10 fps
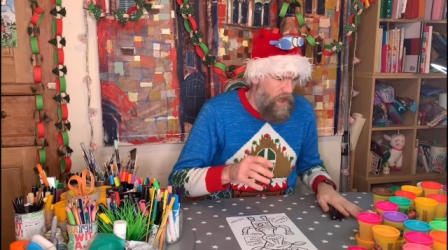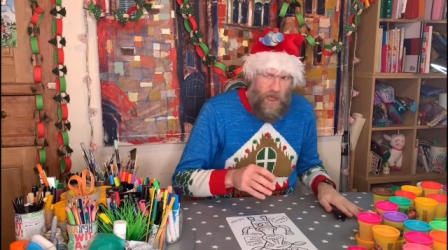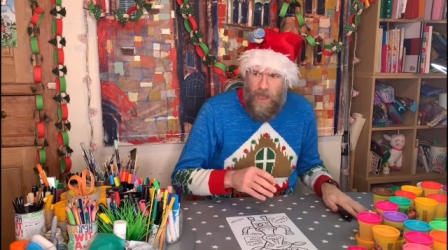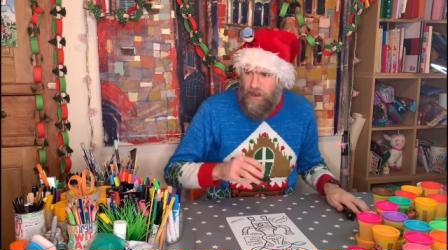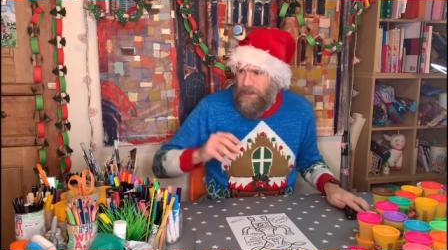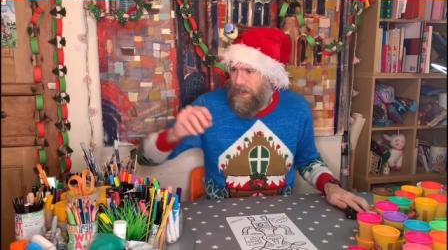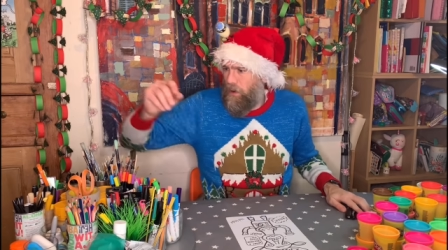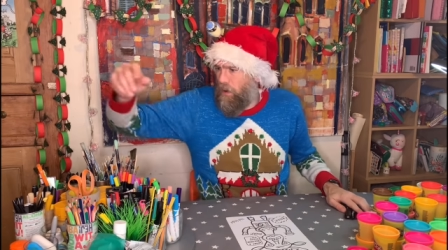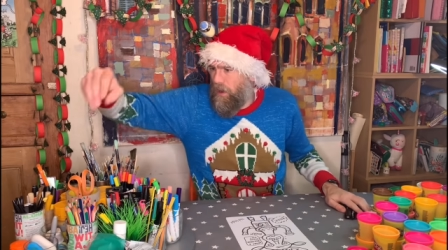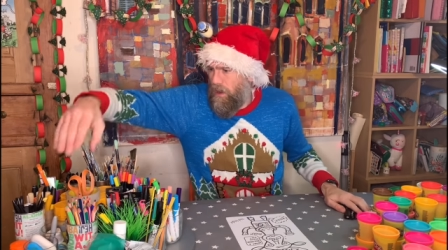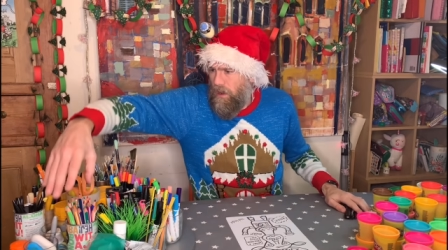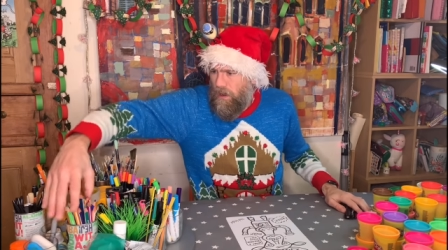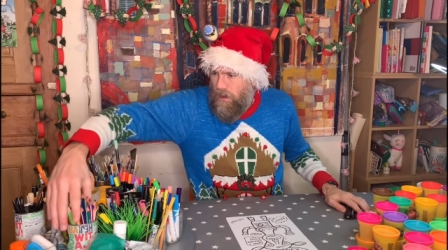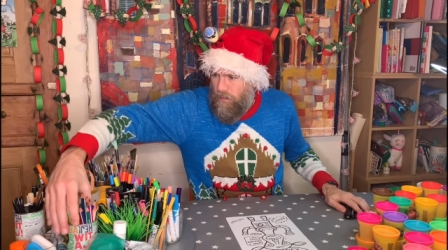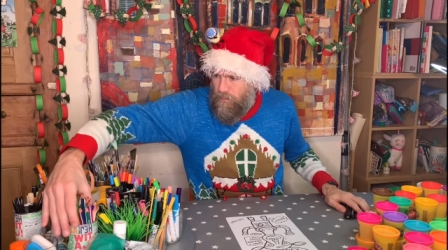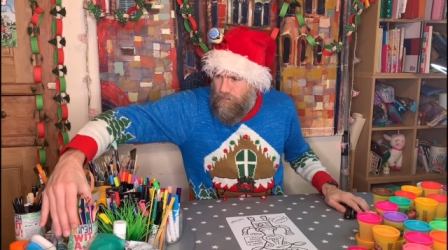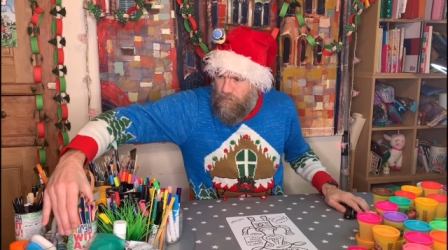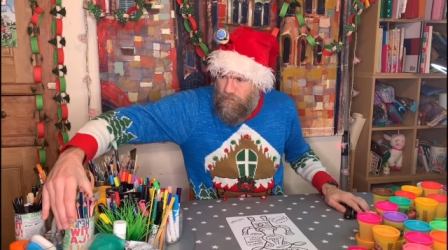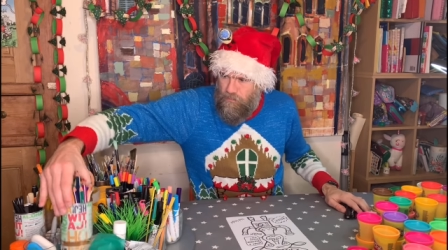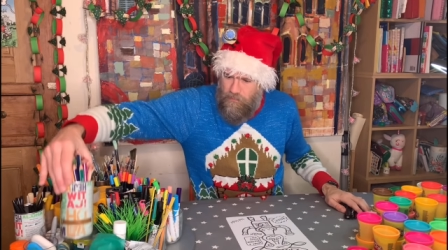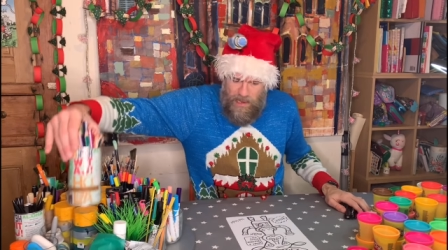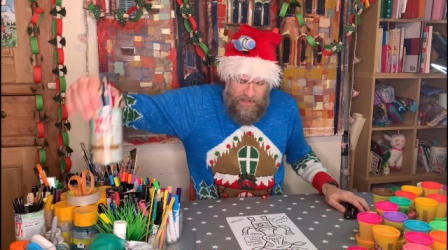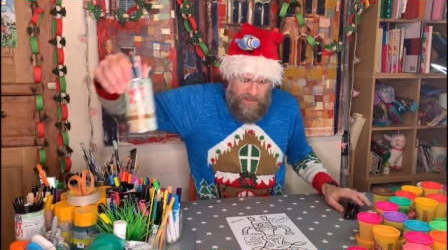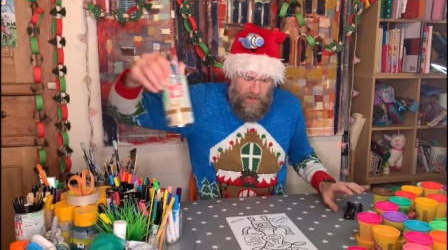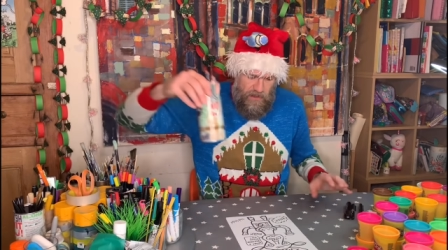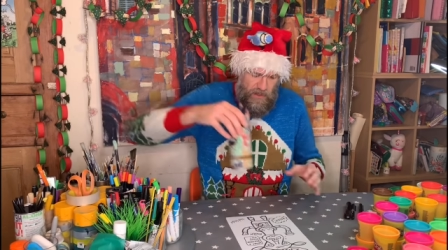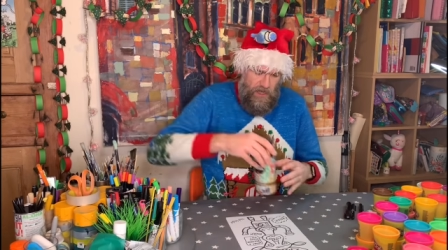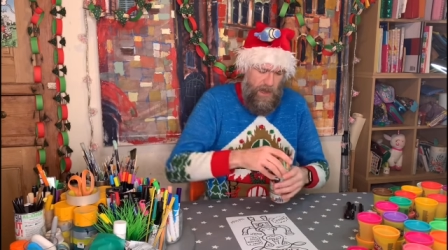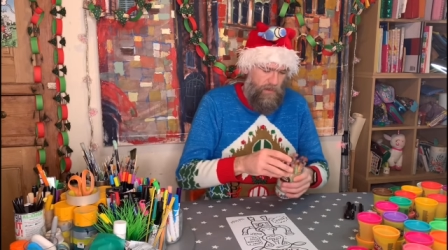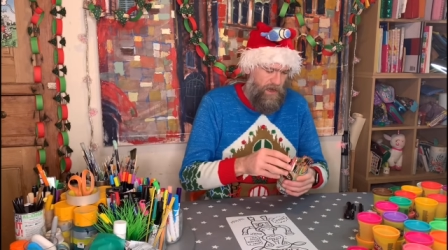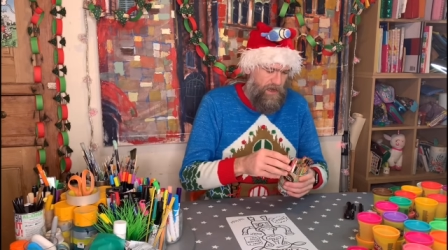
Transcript: Uh, now, pencils. I'm going to